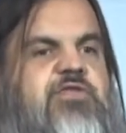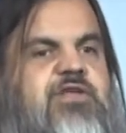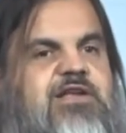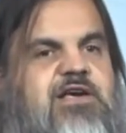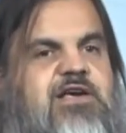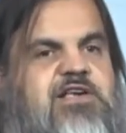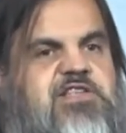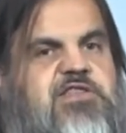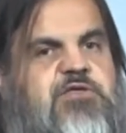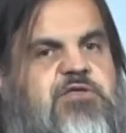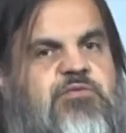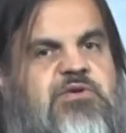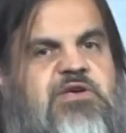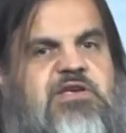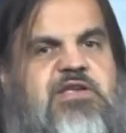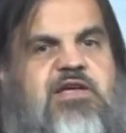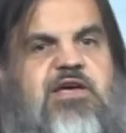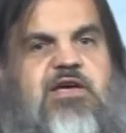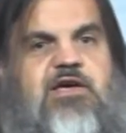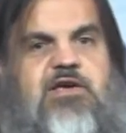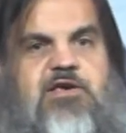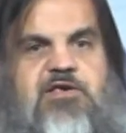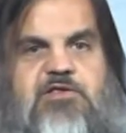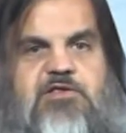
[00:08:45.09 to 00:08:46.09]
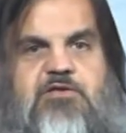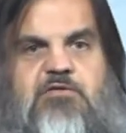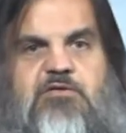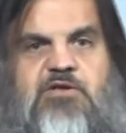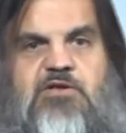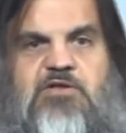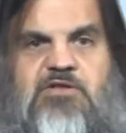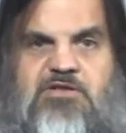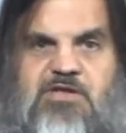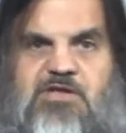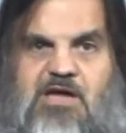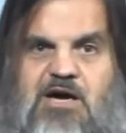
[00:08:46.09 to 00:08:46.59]
for the next 3 days. There
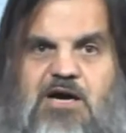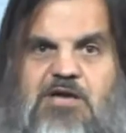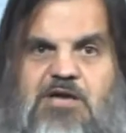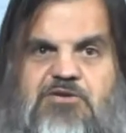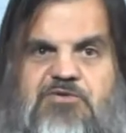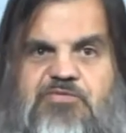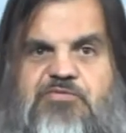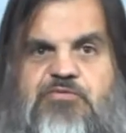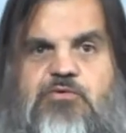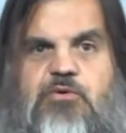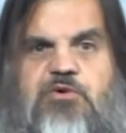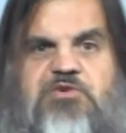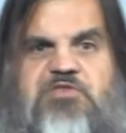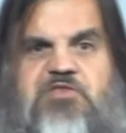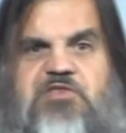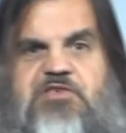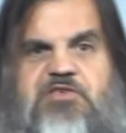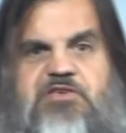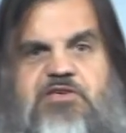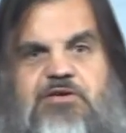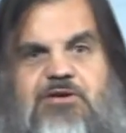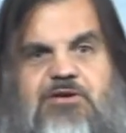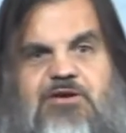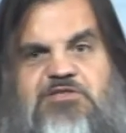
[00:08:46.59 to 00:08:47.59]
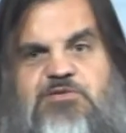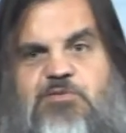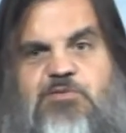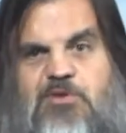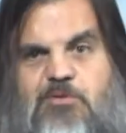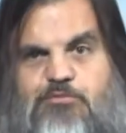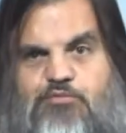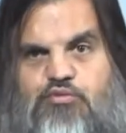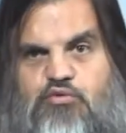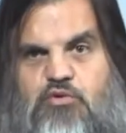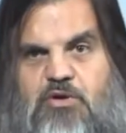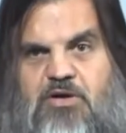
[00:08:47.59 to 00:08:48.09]
are a lot of forces here. I just
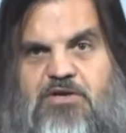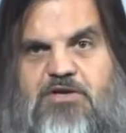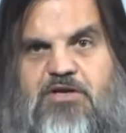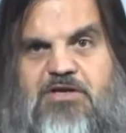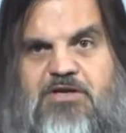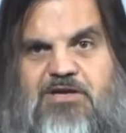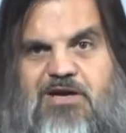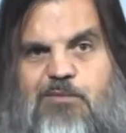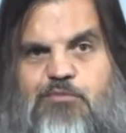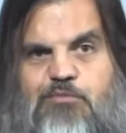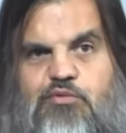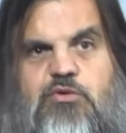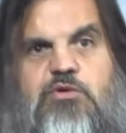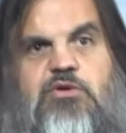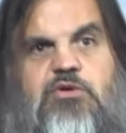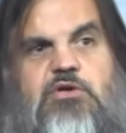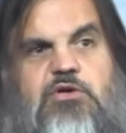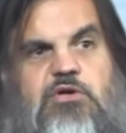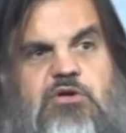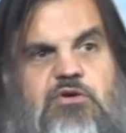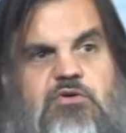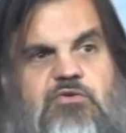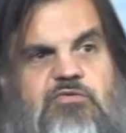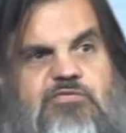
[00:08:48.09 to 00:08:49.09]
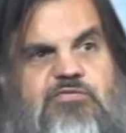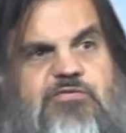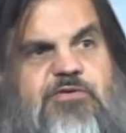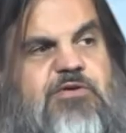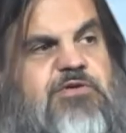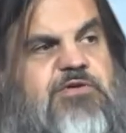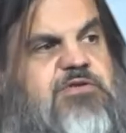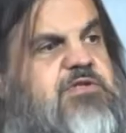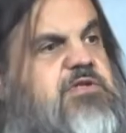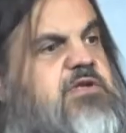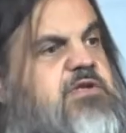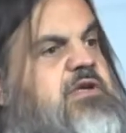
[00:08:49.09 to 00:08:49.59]
want to pull out a couple.
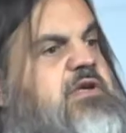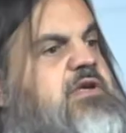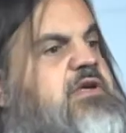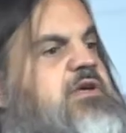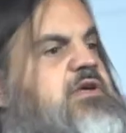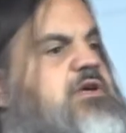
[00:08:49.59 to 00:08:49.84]
First,